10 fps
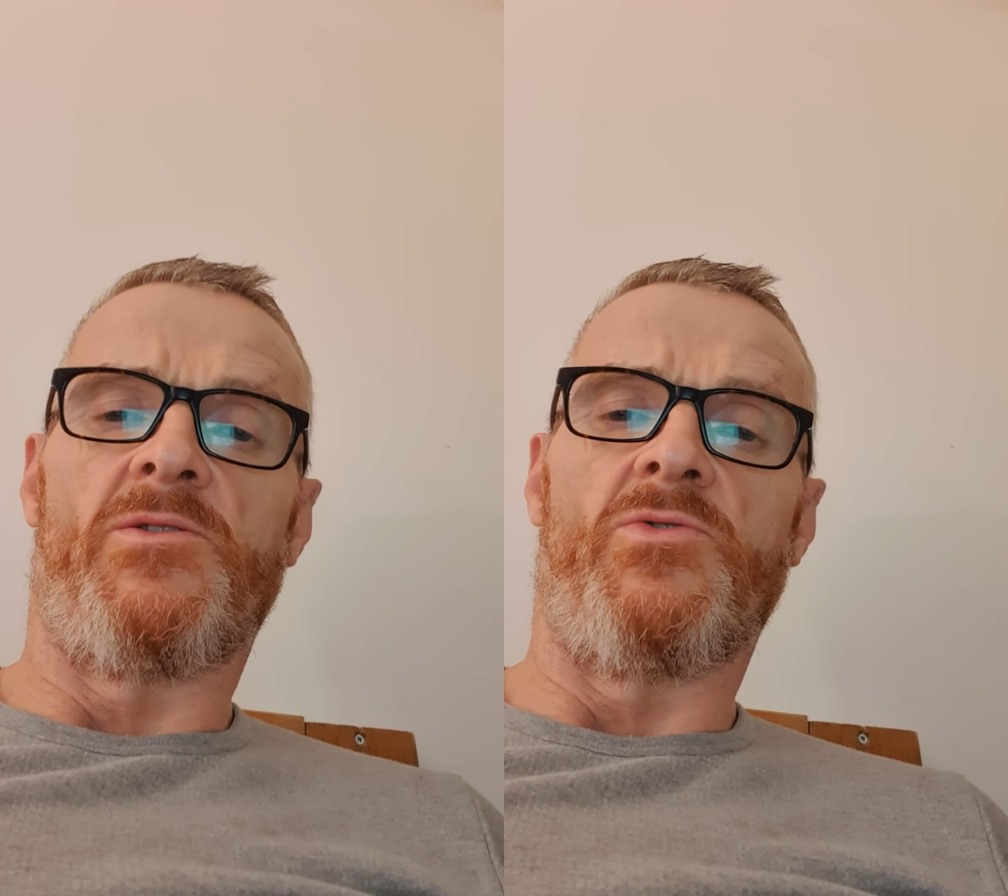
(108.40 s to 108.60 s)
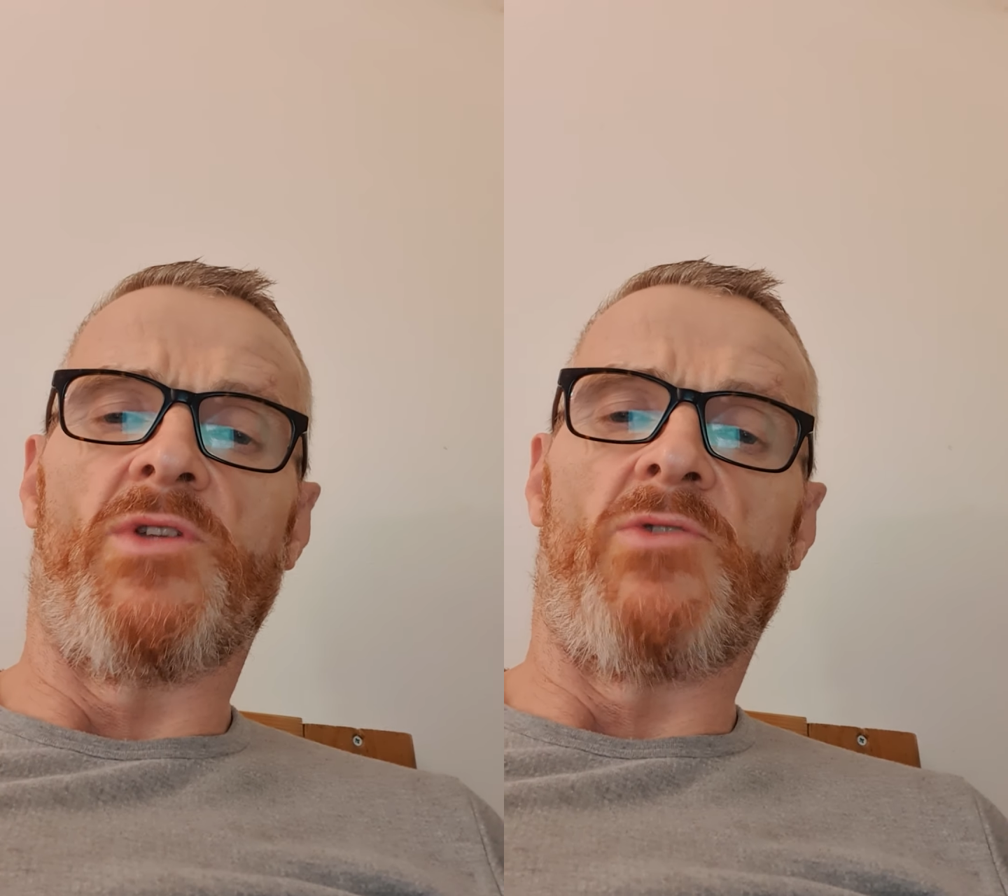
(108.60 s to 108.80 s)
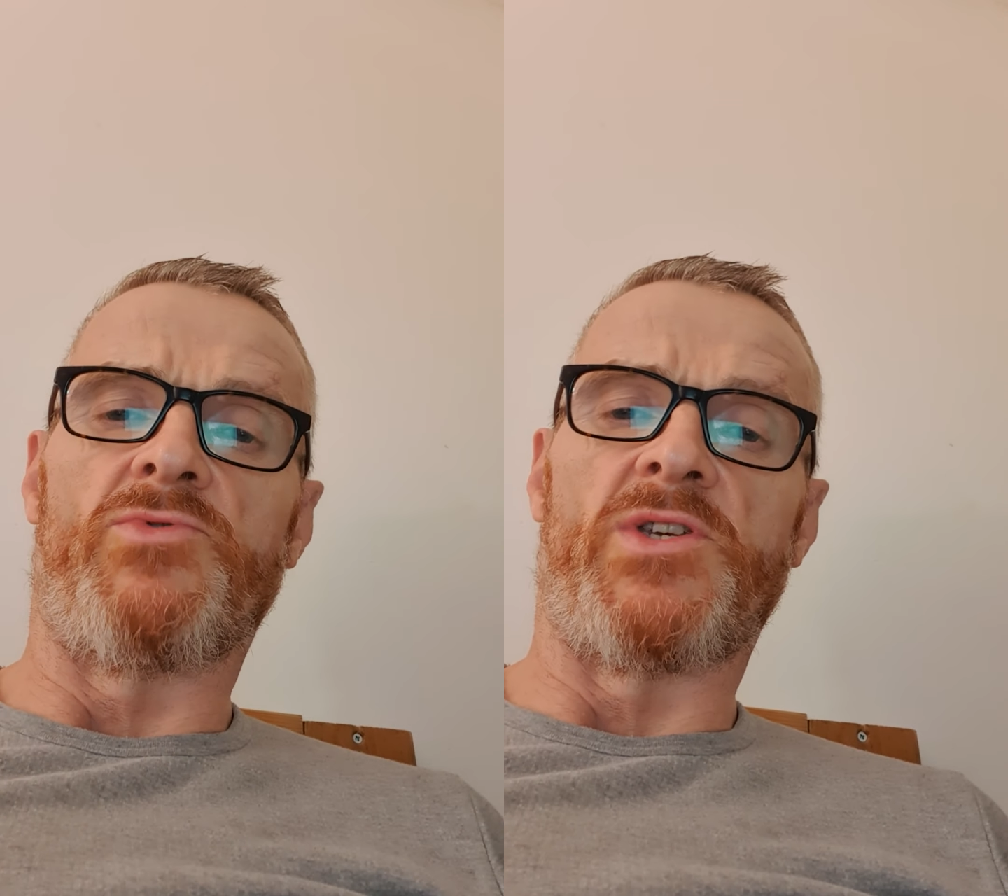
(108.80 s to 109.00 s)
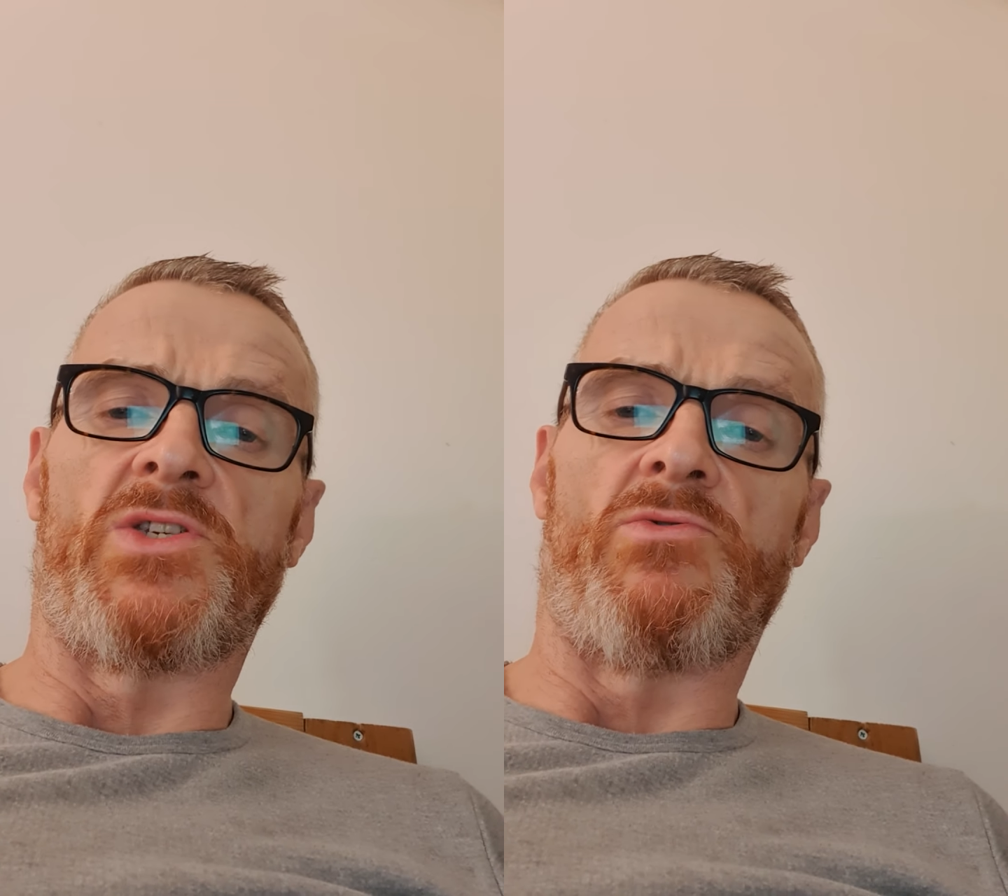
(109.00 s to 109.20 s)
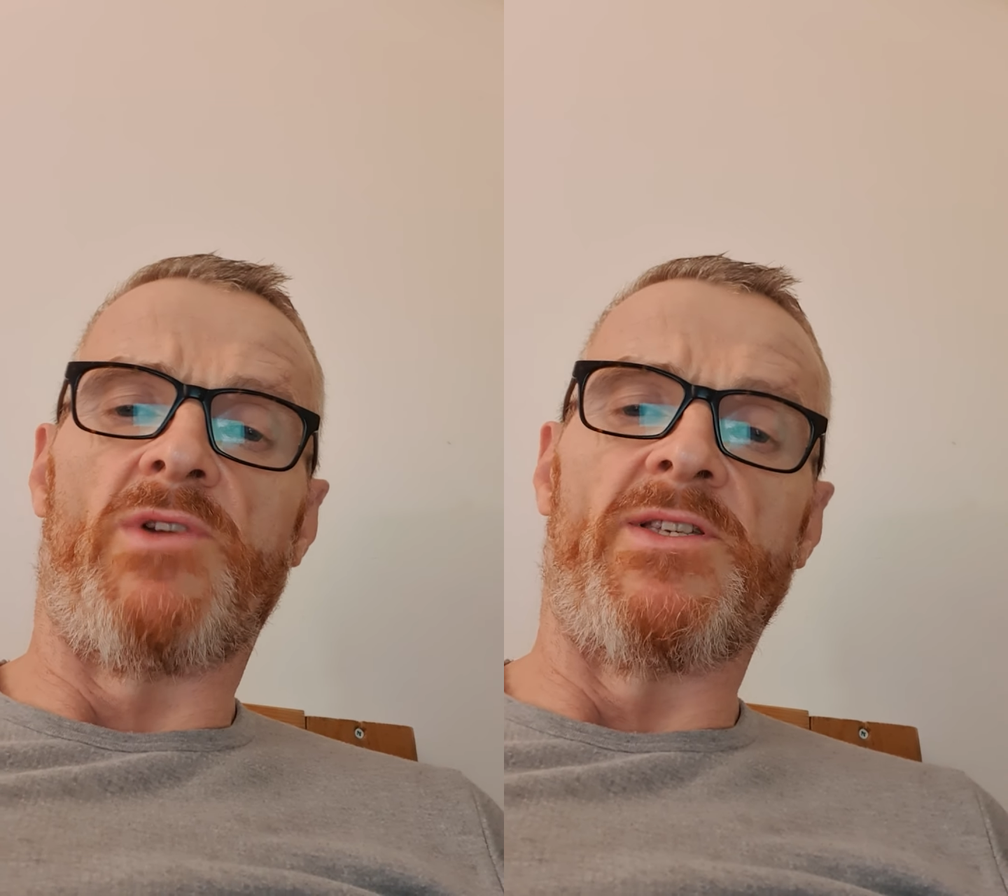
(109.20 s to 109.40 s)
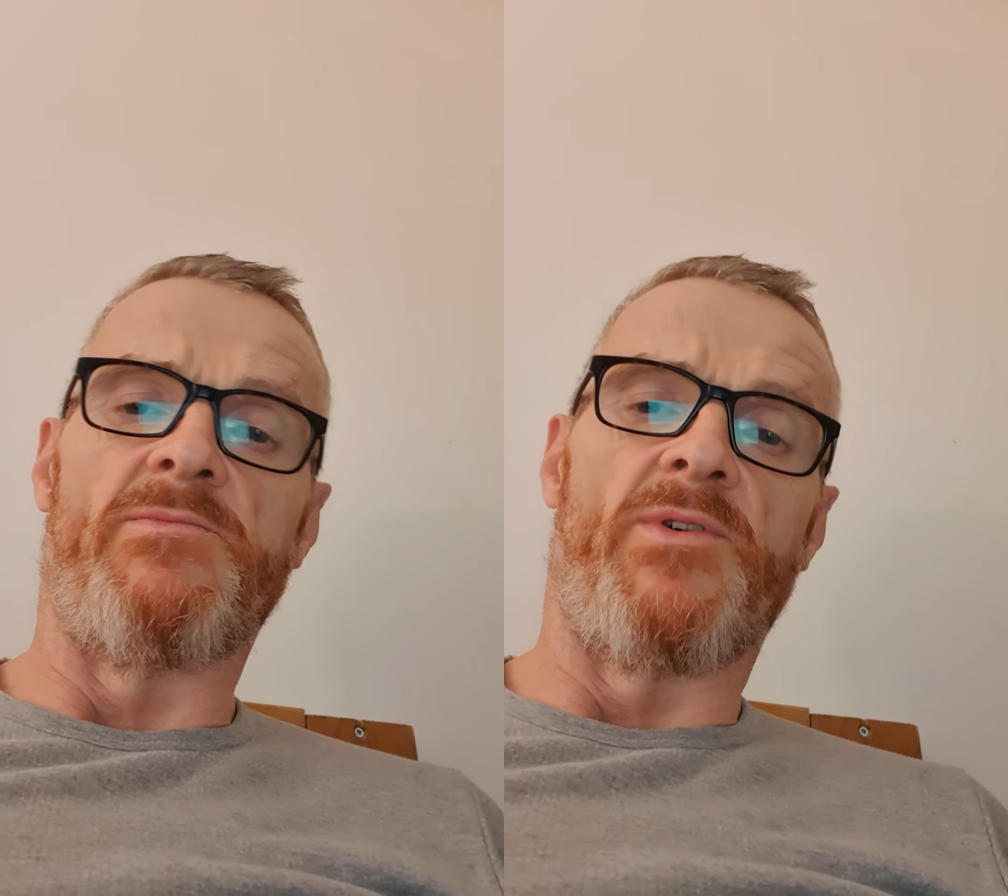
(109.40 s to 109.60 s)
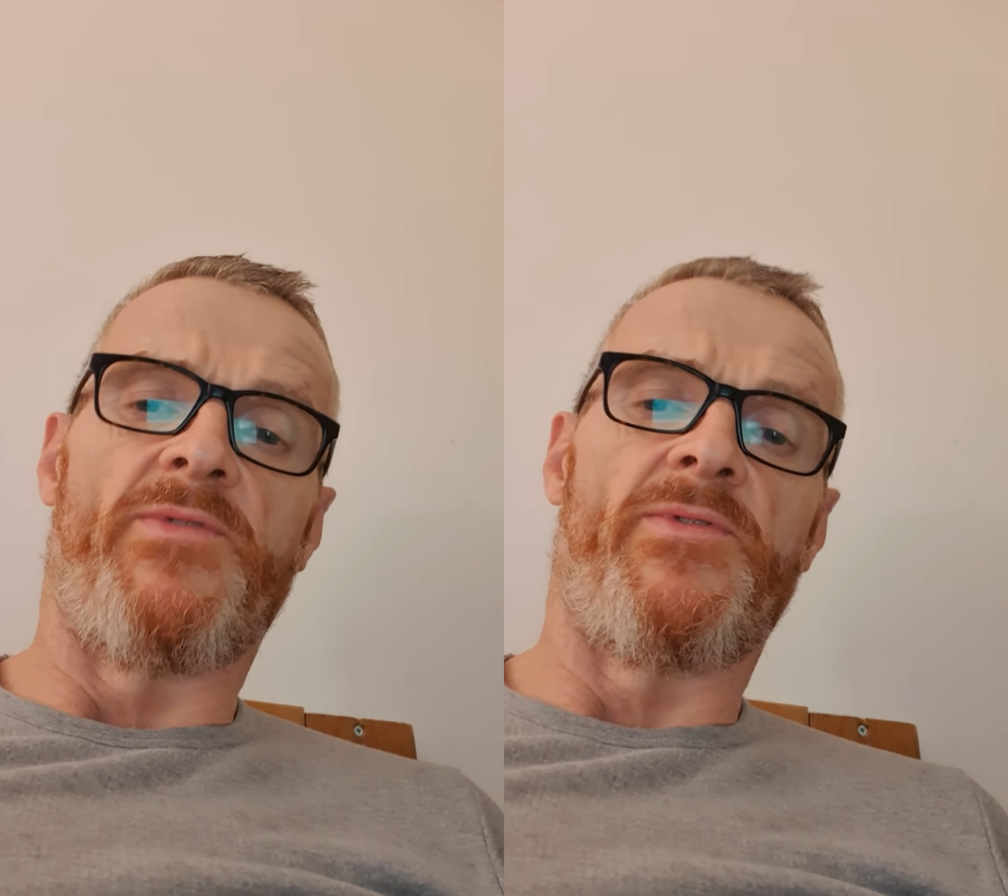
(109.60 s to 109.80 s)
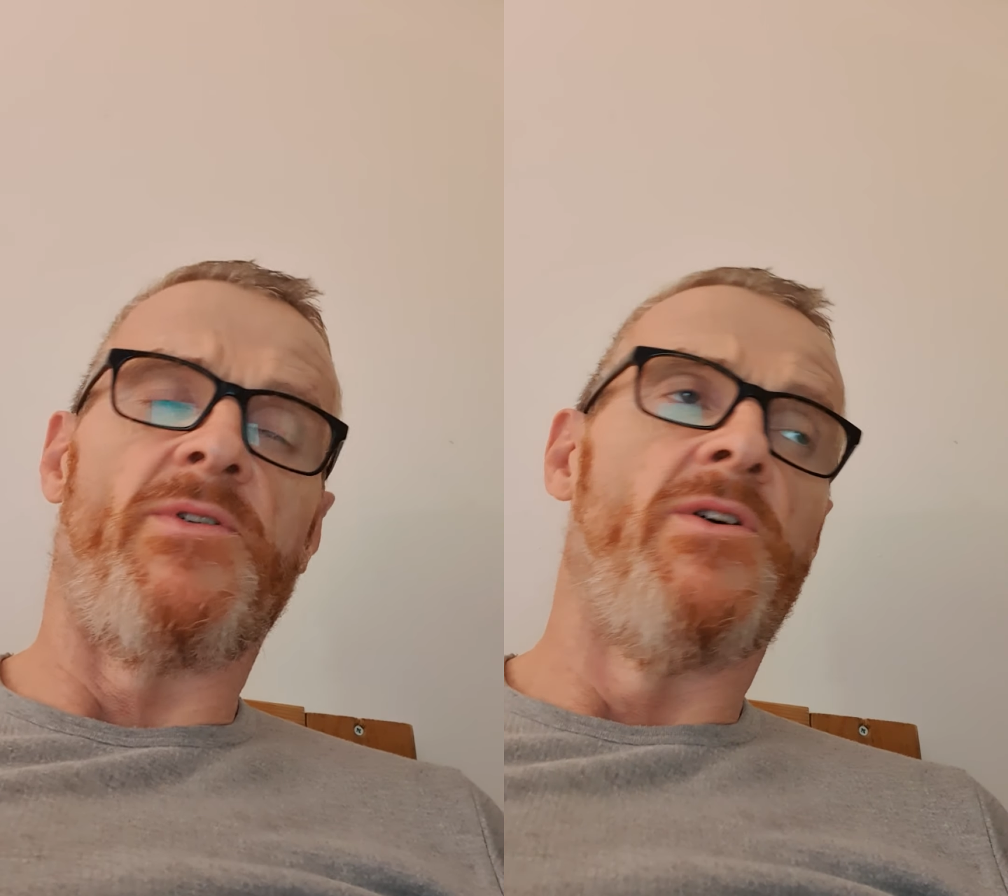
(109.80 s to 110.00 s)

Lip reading: good old Sister Elizabeth